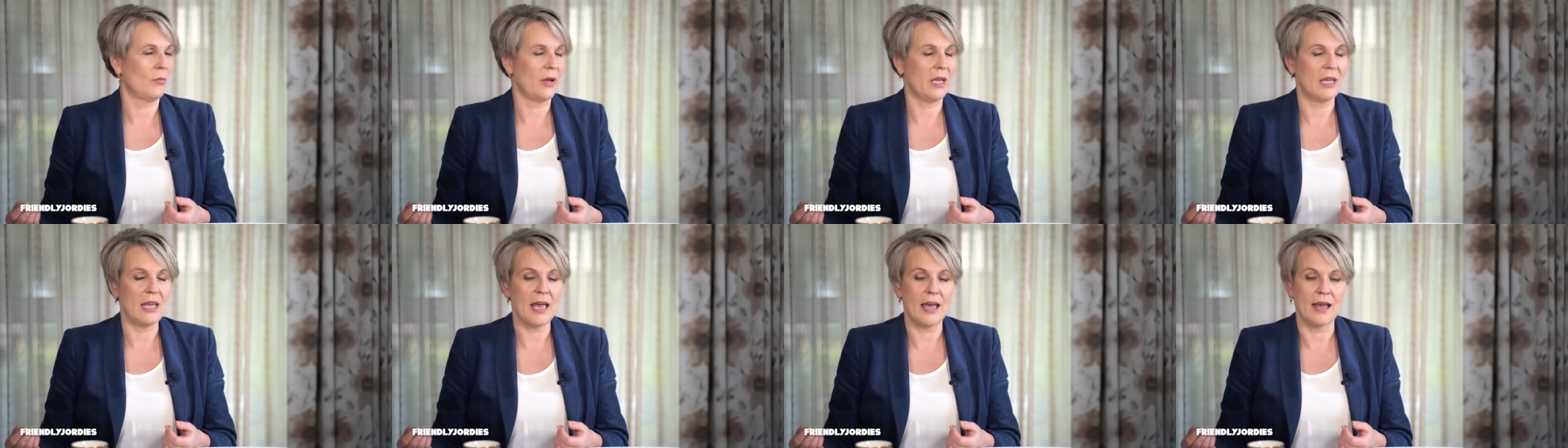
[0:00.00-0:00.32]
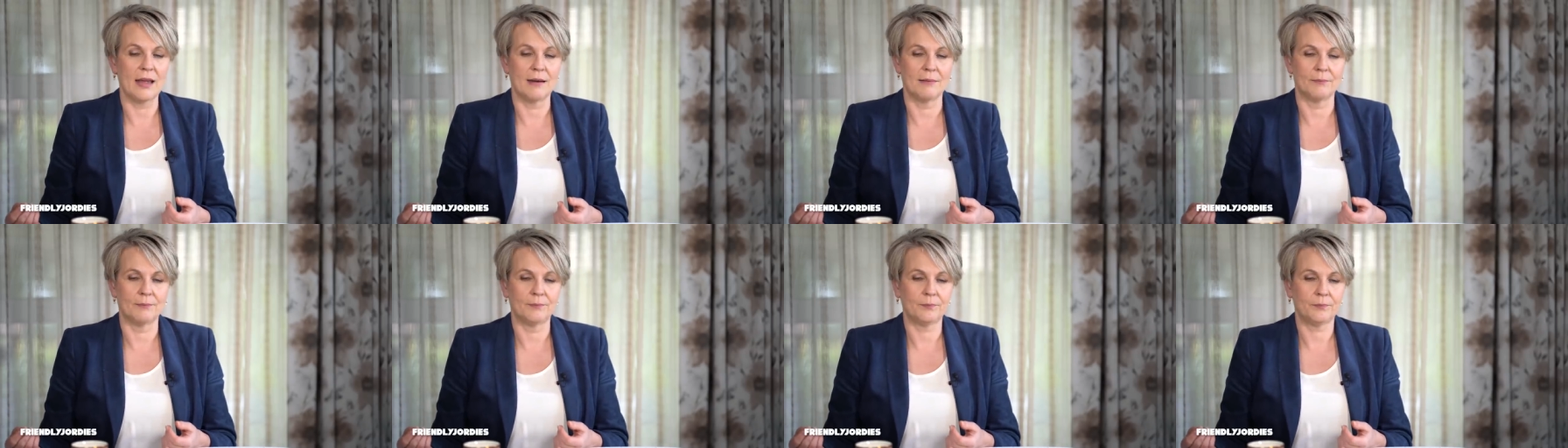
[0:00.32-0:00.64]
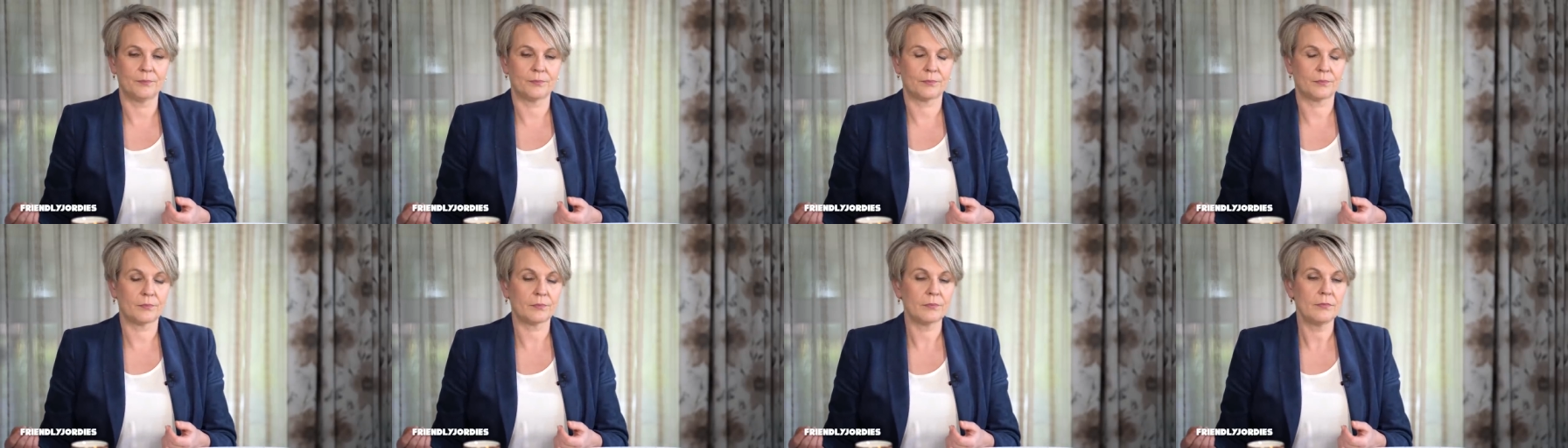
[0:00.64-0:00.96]
We can
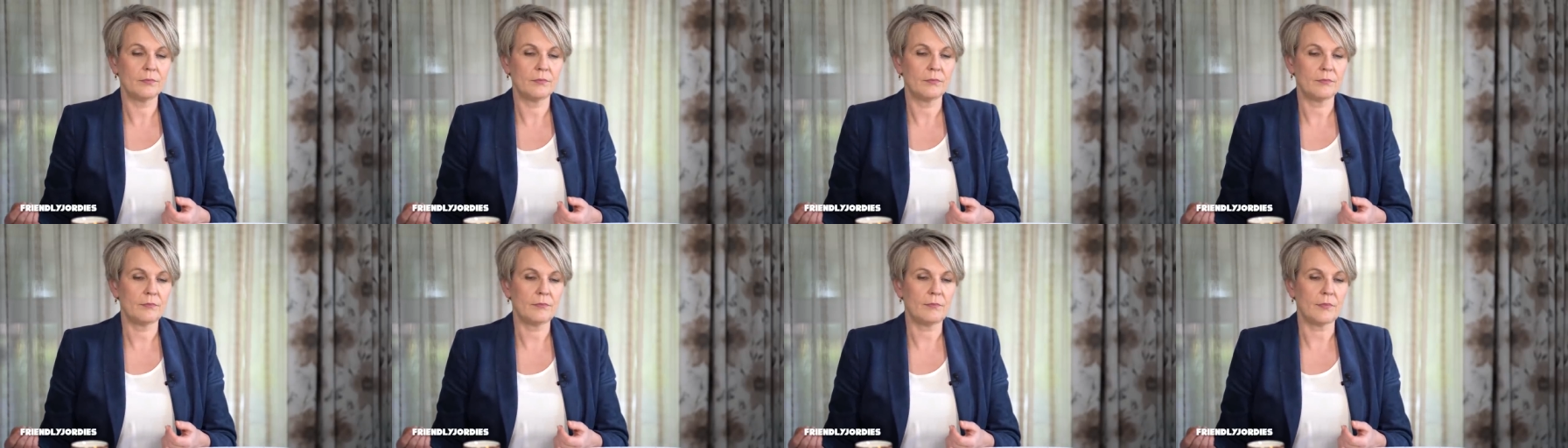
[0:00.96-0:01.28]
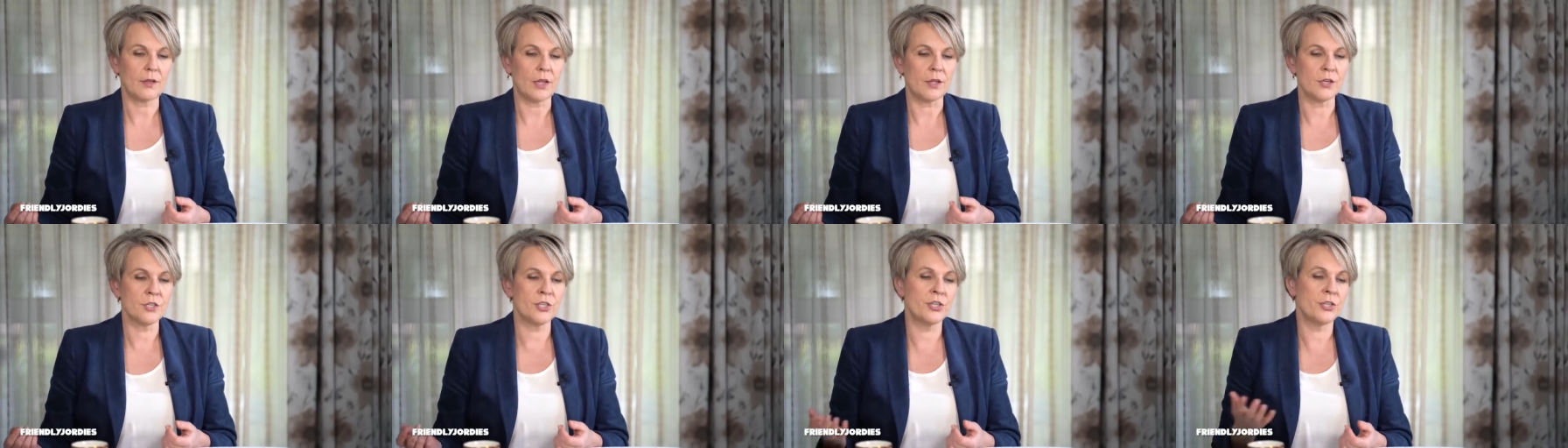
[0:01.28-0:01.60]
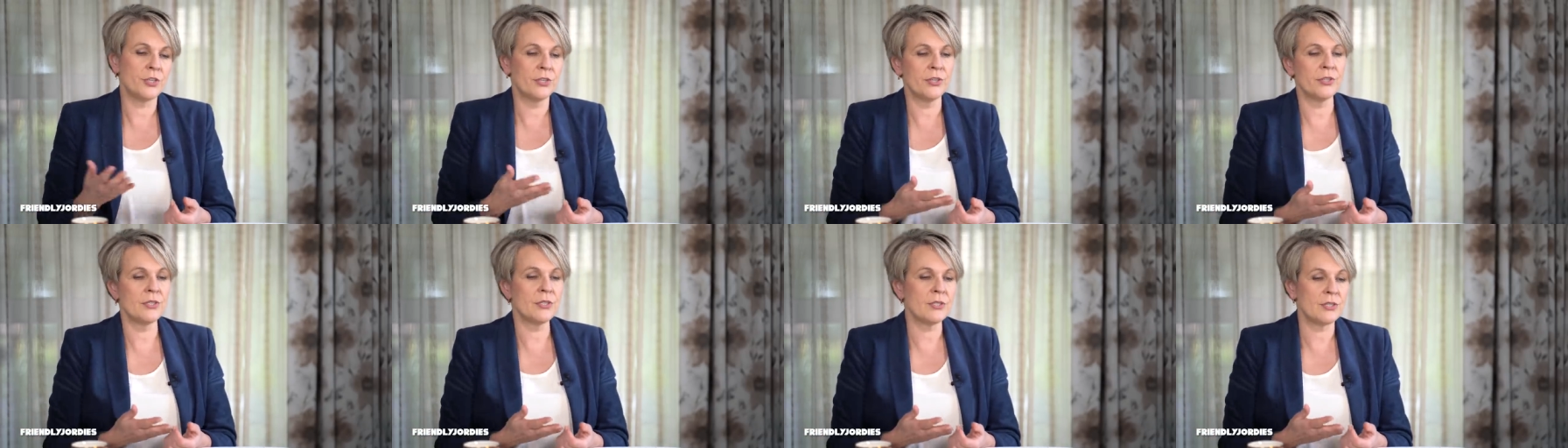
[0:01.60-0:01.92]

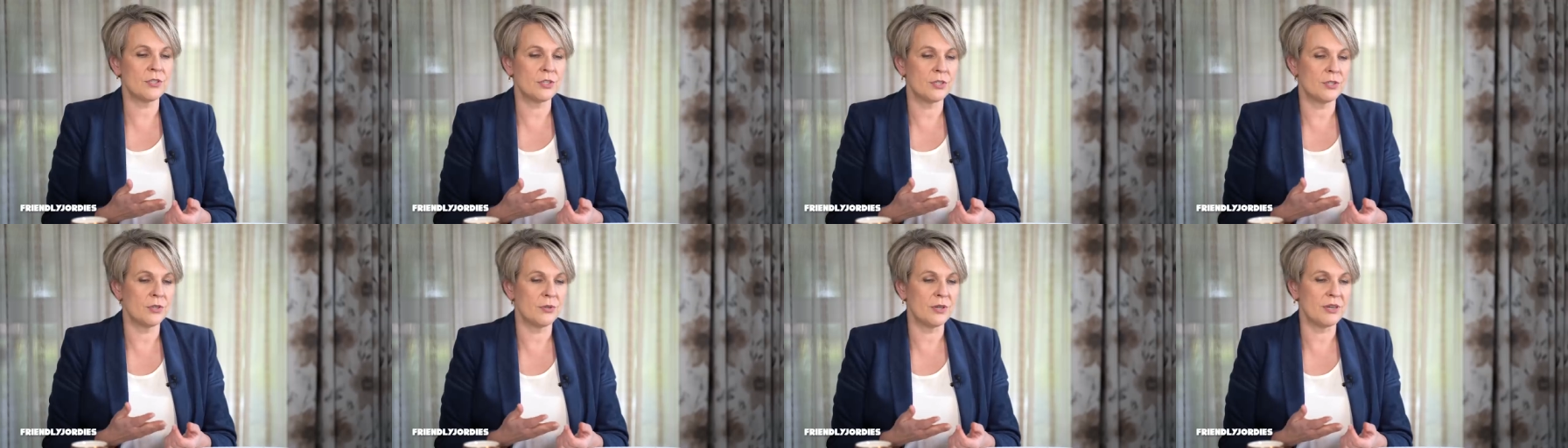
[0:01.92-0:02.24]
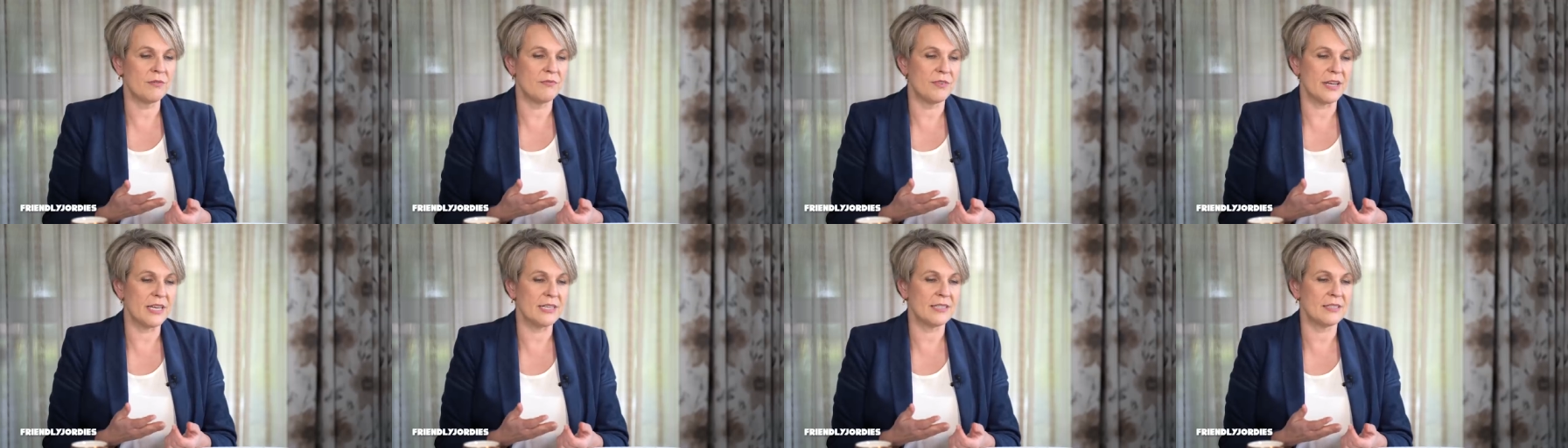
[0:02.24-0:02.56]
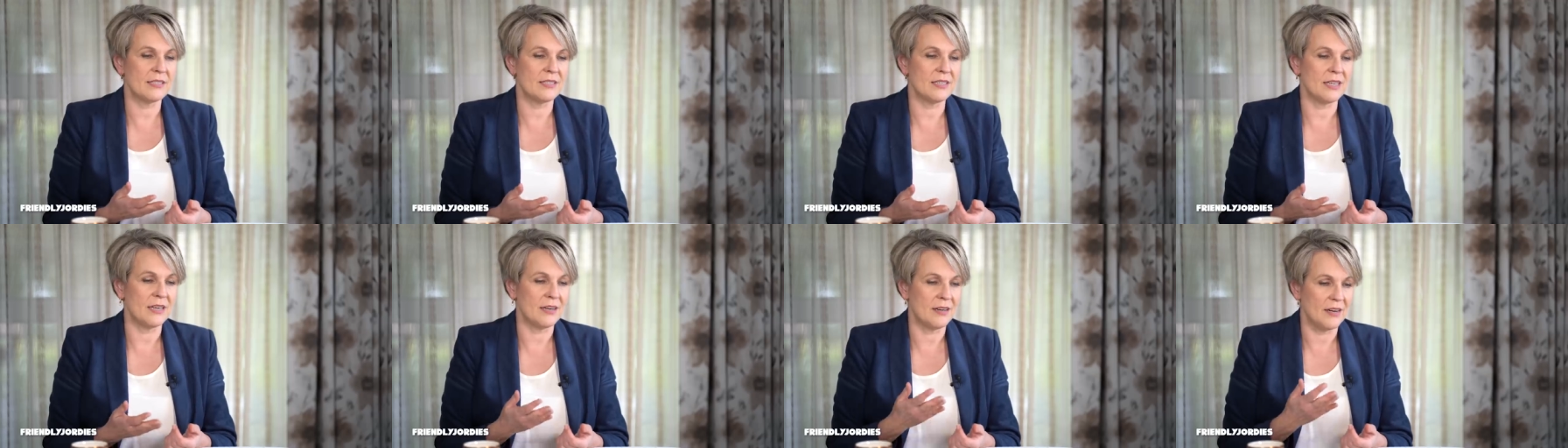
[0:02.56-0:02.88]
choose to
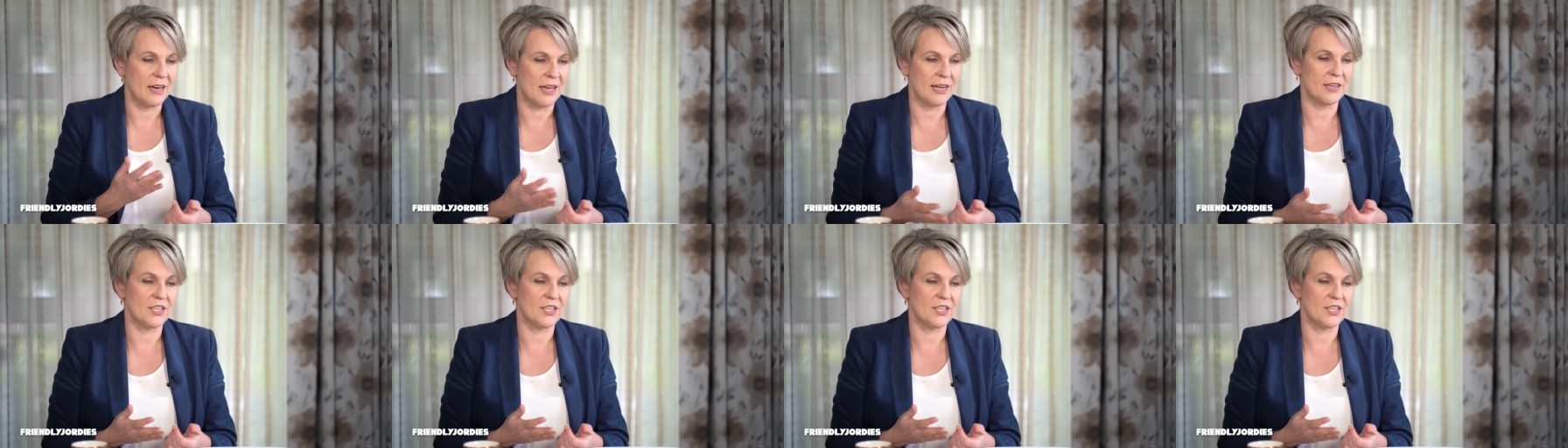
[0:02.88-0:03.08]
invest in